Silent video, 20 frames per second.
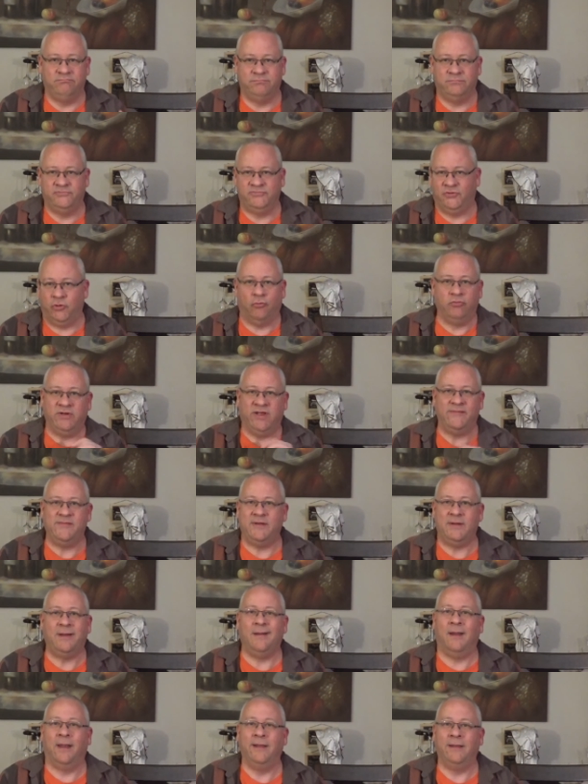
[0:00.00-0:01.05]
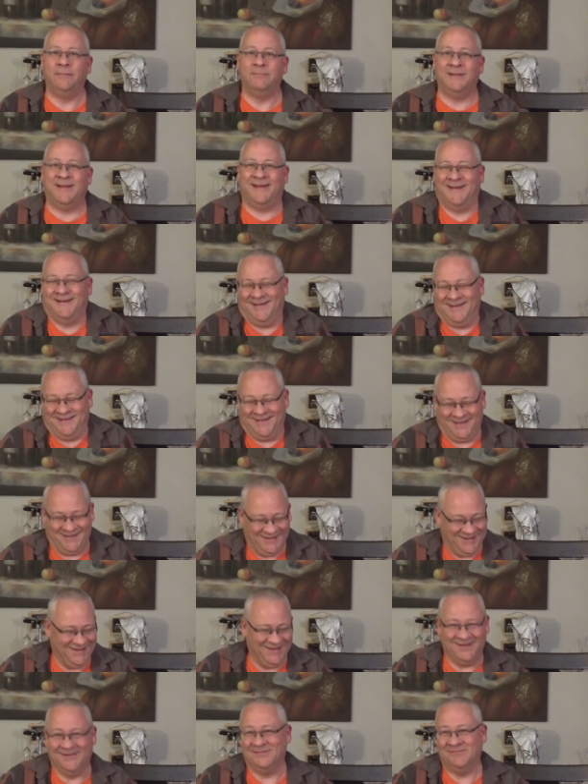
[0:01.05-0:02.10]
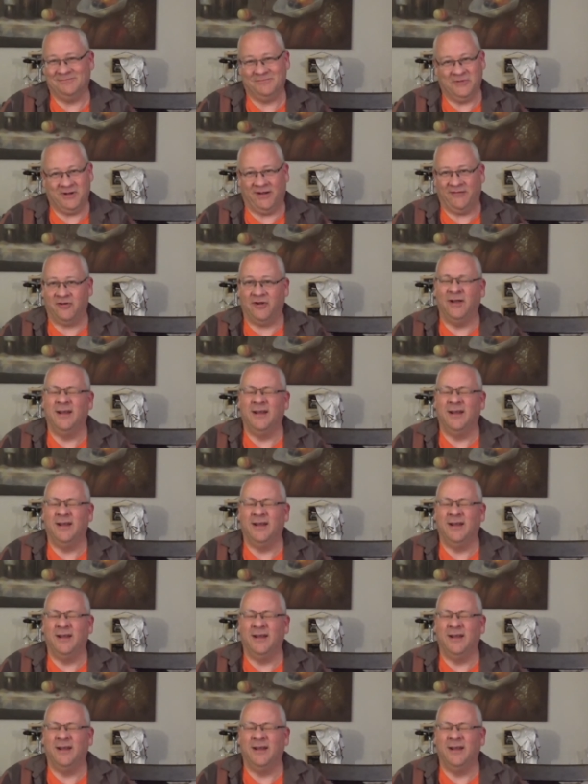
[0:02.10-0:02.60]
don't give me an unlike. Whatever.